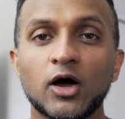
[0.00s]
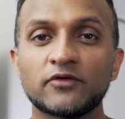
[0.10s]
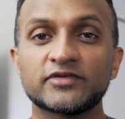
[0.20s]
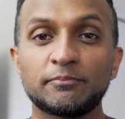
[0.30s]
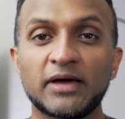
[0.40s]

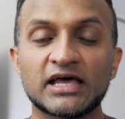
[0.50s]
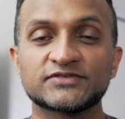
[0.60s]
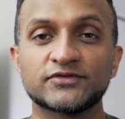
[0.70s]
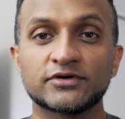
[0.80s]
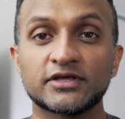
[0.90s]
Over the
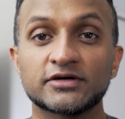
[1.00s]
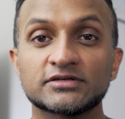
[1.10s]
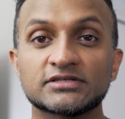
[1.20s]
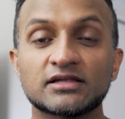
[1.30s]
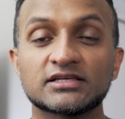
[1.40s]
past few
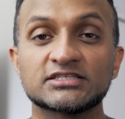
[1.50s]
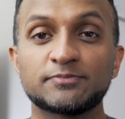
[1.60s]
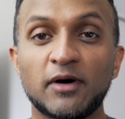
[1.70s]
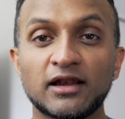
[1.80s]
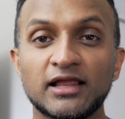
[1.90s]
years, the
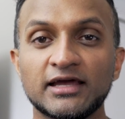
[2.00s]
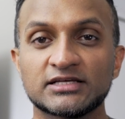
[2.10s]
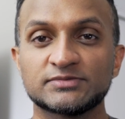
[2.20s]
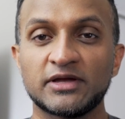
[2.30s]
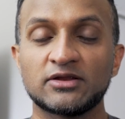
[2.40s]
spotlight
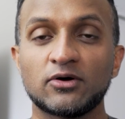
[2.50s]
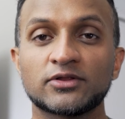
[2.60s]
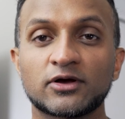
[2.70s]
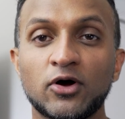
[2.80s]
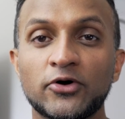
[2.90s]
has been on
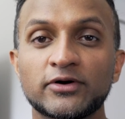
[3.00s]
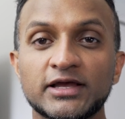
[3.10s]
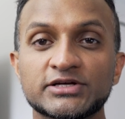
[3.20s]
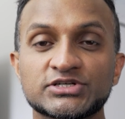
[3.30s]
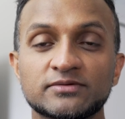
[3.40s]
the
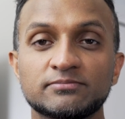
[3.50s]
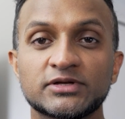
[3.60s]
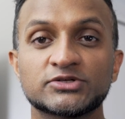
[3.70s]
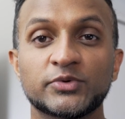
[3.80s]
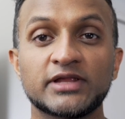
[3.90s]
correlation
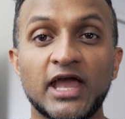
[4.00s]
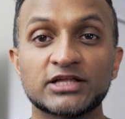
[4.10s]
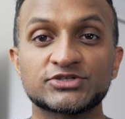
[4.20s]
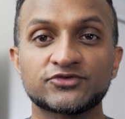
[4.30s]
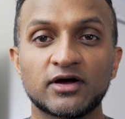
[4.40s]
between
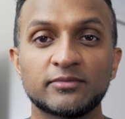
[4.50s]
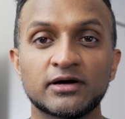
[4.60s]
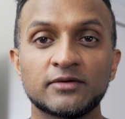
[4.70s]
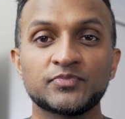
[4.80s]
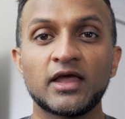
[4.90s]
head
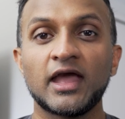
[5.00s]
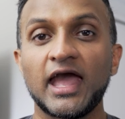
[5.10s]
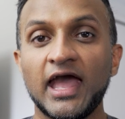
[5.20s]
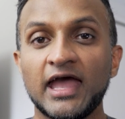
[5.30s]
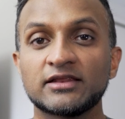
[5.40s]
trauma
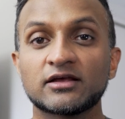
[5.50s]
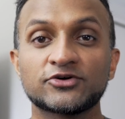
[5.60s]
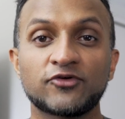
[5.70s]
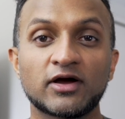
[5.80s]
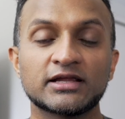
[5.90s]
and
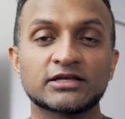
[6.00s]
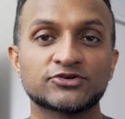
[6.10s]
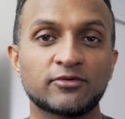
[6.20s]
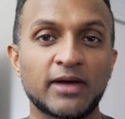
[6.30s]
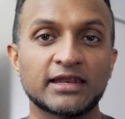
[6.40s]
chronic
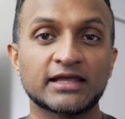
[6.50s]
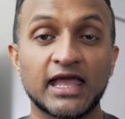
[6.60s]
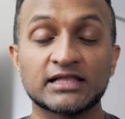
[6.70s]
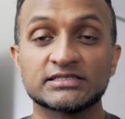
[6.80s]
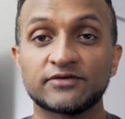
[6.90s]
traumatic
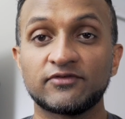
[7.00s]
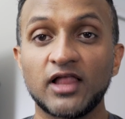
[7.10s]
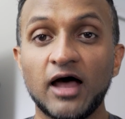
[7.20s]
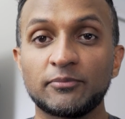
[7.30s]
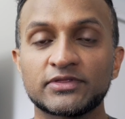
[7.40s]

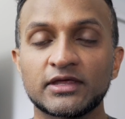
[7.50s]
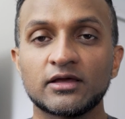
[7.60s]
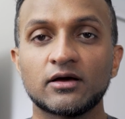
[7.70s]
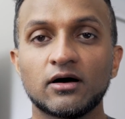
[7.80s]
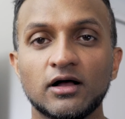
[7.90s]

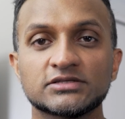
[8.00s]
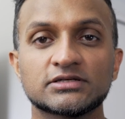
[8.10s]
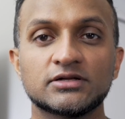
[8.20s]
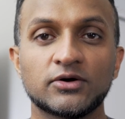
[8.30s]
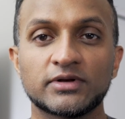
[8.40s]
encephalopathy,
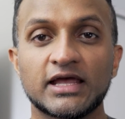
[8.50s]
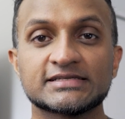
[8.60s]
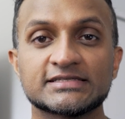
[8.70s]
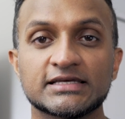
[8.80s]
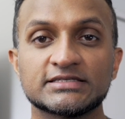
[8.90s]
also known
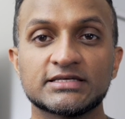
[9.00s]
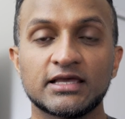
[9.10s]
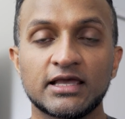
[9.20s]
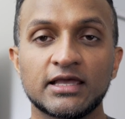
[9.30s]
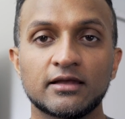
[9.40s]
as C T
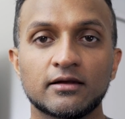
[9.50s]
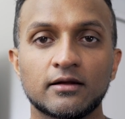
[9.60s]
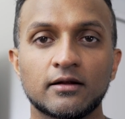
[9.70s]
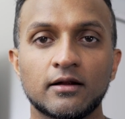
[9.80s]
E.